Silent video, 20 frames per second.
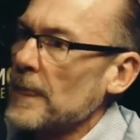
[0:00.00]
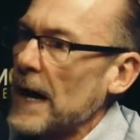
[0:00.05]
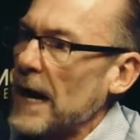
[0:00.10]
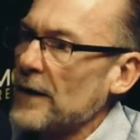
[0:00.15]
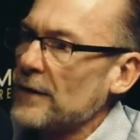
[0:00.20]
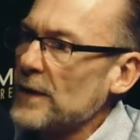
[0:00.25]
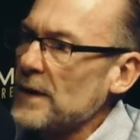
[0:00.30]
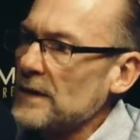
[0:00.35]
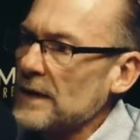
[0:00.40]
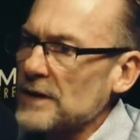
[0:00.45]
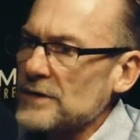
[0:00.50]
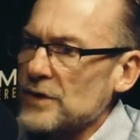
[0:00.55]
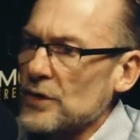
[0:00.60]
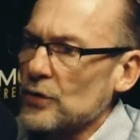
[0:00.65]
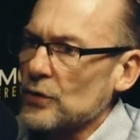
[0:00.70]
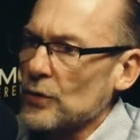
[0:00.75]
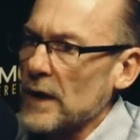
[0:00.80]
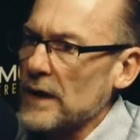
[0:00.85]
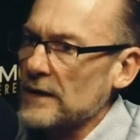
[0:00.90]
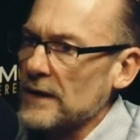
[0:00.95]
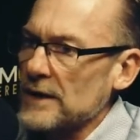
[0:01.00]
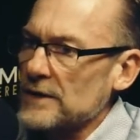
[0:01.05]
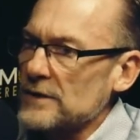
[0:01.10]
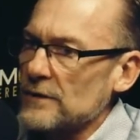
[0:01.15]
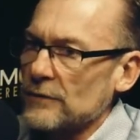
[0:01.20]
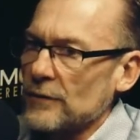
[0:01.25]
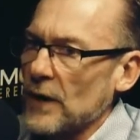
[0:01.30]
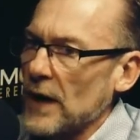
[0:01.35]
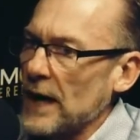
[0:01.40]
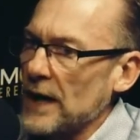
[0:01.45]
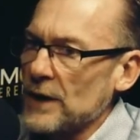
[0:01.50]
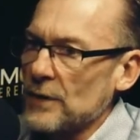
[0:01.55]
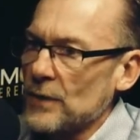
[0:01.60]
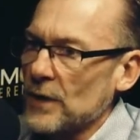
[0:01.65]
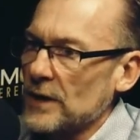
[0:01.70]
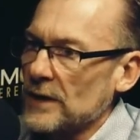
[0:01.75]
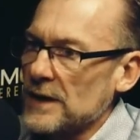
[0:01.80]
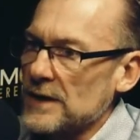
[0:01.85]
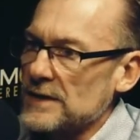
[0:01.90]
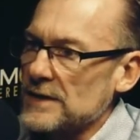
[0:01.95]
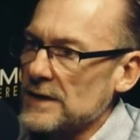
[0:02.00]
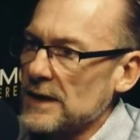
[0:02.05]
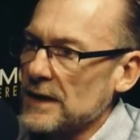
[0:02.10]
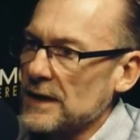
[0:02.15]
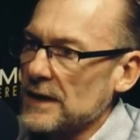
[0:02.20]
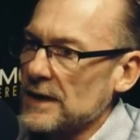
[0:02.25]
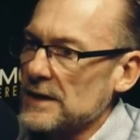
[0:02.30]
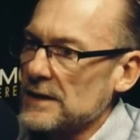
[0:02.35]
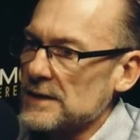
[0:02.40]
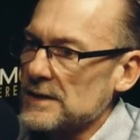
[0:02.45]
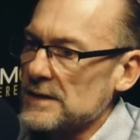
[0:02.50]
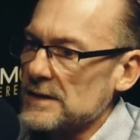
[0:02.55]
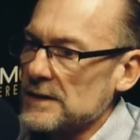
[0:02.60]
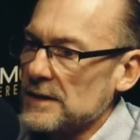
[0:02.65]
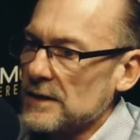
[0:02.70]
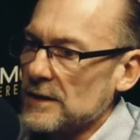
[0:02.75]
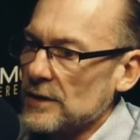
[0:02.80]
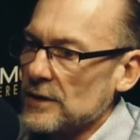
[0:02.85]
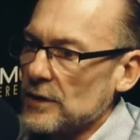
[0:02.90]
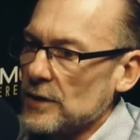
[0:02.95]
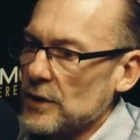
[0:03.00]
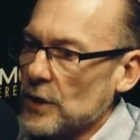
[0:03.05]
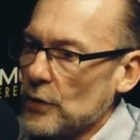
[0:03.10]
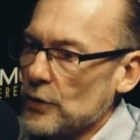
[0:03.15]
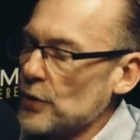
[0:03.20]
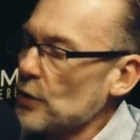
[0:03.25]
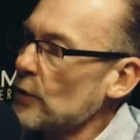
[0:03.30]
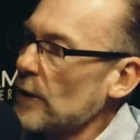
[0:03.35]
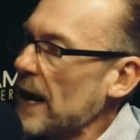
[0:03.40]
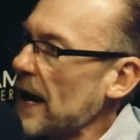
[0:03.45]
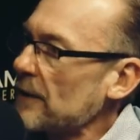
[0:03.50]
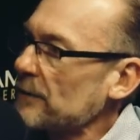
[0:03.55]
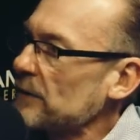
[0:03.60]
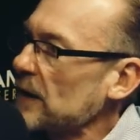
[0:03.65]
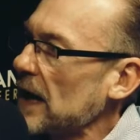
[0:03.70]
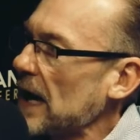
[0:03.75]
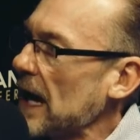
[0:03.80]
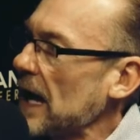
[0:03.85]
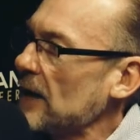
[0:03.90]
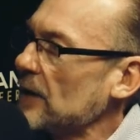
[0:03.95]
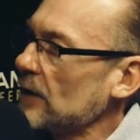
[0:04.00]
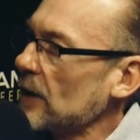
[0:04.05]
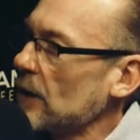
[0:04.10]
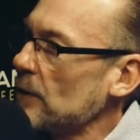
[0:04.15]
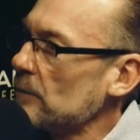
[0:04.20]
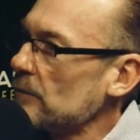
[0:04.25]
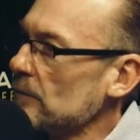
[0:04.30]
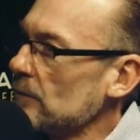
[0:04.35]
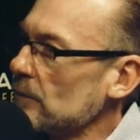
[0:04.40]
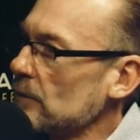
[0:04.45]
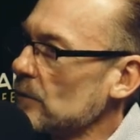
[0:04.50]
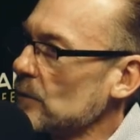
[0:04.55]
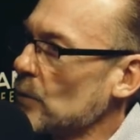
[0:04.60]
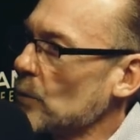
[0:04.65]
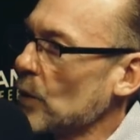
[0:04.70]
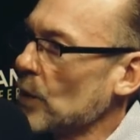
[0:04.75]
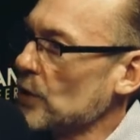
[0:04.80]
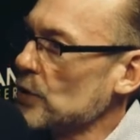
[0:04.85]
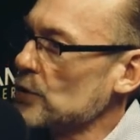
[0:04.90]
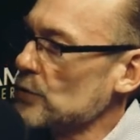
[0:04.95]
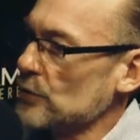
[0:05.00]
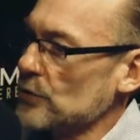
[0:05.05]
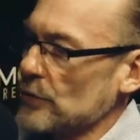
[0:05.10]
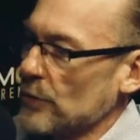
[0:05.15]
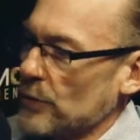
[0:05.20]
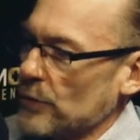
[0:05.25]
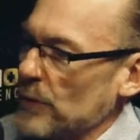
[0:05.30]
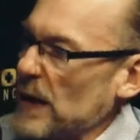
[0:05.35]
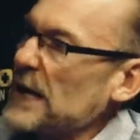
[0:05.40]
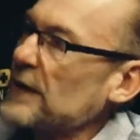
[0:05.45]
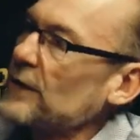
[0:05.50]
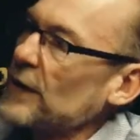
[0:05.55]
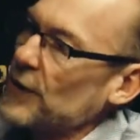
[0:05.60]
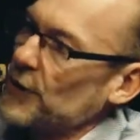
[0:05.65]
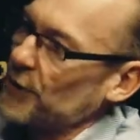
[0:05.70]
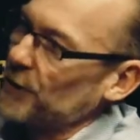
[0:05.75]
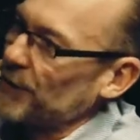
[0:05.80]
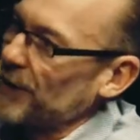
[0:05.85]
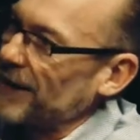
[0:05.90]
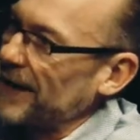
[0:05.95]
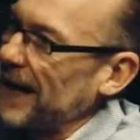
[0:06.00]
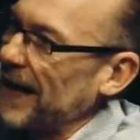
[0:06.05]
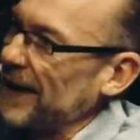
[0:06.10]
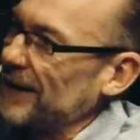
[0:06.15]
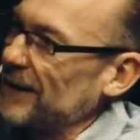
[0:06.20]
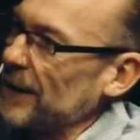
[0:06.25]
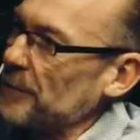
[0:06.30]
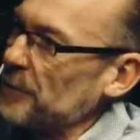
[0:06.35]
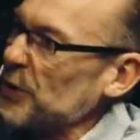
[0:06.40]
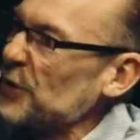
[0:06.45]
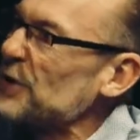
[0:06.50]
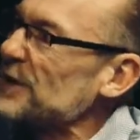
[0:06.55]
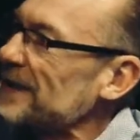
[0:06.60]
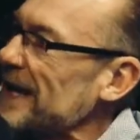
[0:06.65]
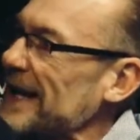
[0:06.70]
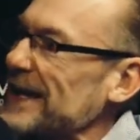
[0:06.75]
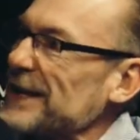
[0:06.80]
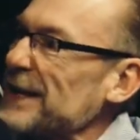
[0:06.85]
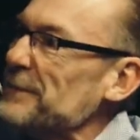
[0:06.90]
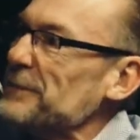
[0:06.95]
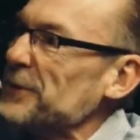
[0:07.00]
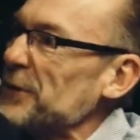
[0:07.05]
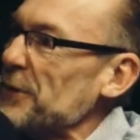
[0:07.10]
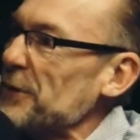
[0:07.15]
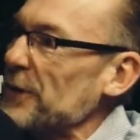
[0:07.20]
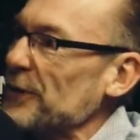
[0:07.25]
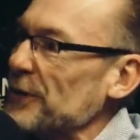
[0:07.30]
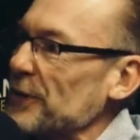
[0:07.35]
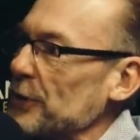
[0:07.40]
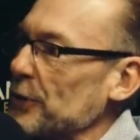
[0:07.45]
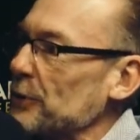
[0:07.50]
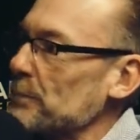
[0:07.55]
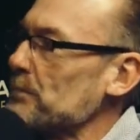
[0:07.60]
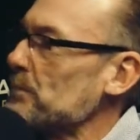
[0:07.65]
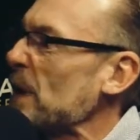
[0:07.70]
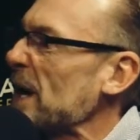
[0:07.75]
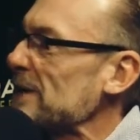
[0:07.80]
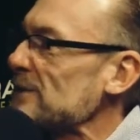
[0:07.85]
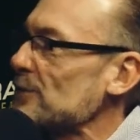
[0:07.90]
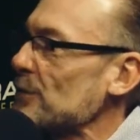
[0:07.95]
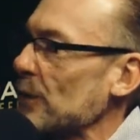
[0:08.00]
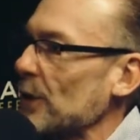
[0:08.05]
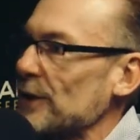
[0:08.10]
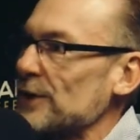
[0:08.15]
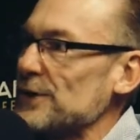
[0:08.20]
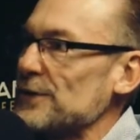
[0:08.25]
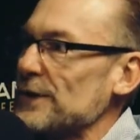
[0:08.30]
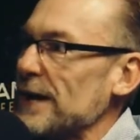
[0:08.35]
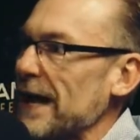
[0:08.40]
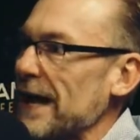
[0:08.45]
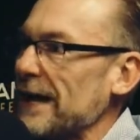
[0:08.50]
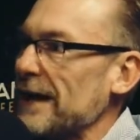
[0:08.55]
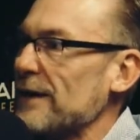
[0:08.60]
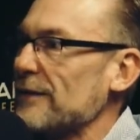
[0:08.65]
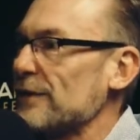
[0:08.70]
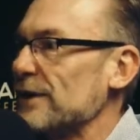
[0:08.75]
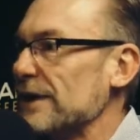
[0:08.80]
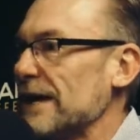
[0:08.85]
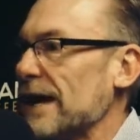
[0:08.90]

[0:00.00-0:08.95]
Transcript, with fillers: I think that's a great lesson for anyone listening is, you know, you don't have to end up where you think that you're going to end up. You just got to keep doing the best work you can every